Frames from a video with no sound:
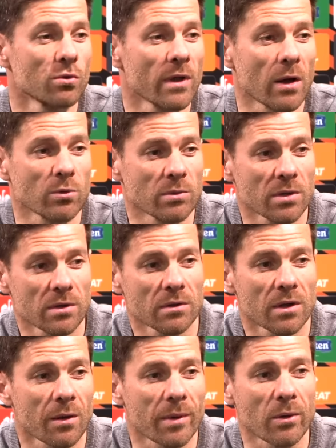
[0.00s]
to doubt
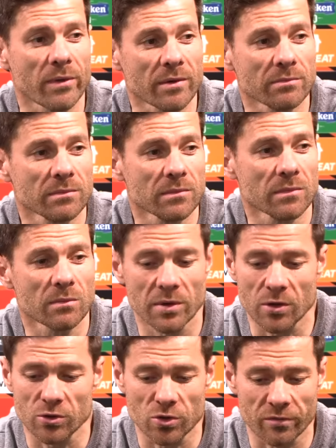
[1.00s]
about them
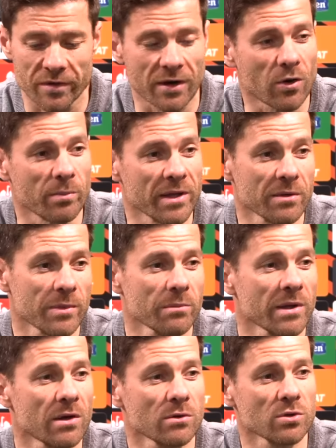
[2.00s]
because of the commitment,
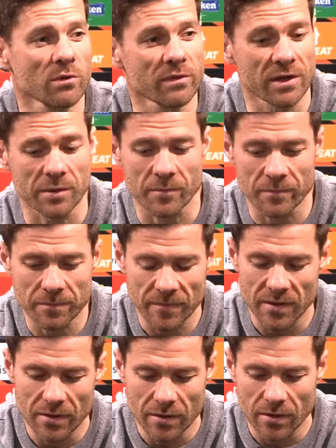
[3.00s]
because of the
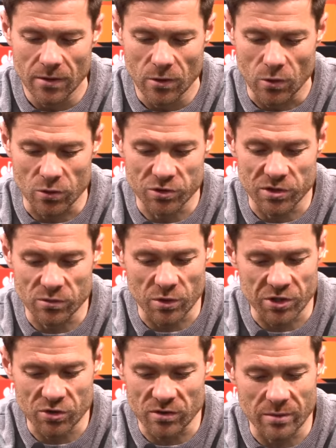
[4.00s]

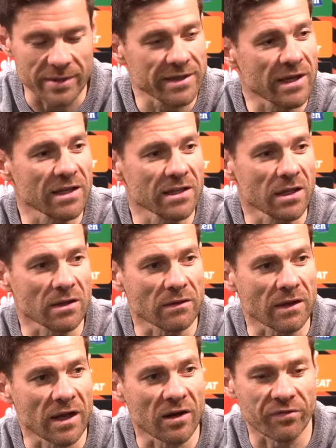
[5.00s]
concentration, the mentality that
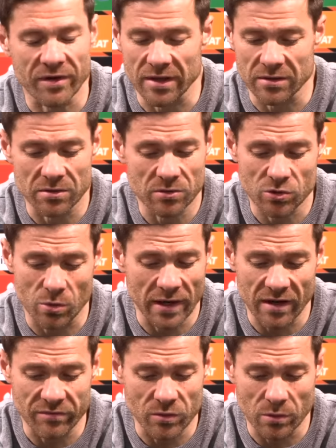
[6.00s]
they have had. So I
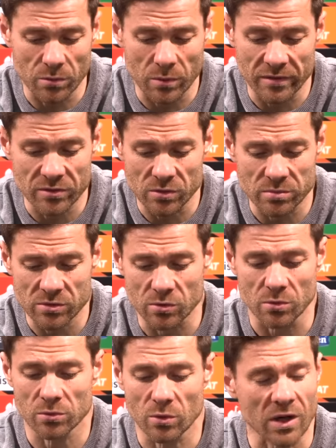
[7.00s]
have no reasons
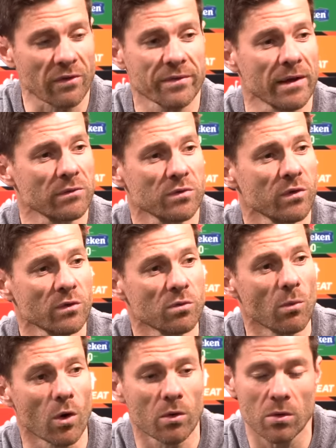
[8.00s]
to have doubts for
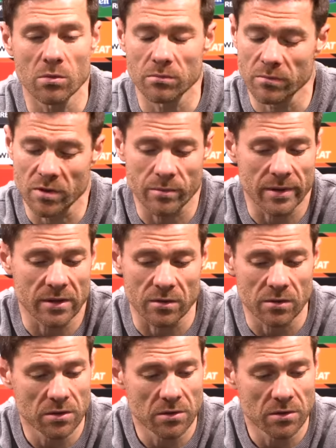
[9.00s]
tomorrow, even